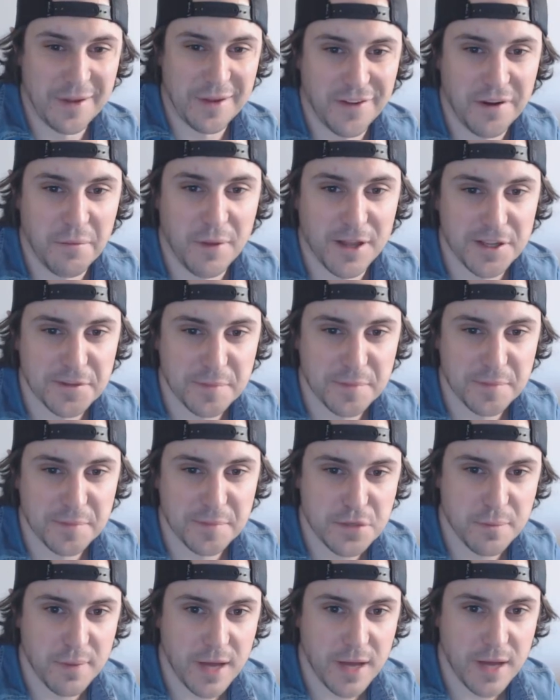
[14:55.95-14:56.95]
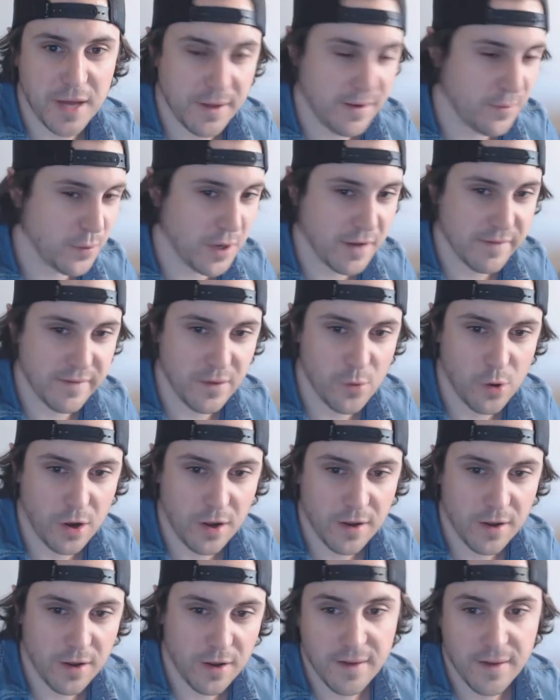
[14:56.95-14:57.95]
make fun of my speech impediment, whatever you
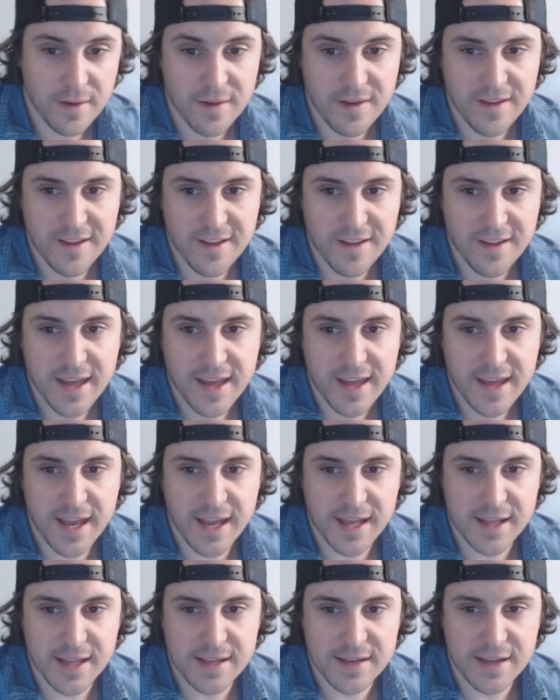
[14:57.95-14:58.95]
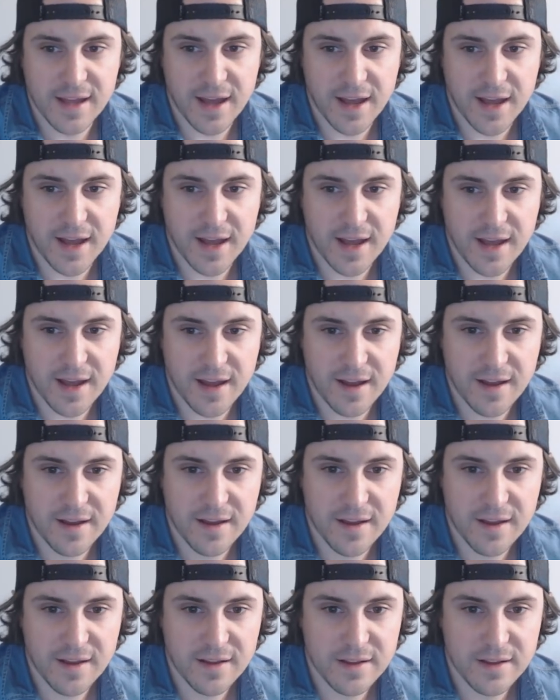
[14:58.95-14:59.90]
want. And uh,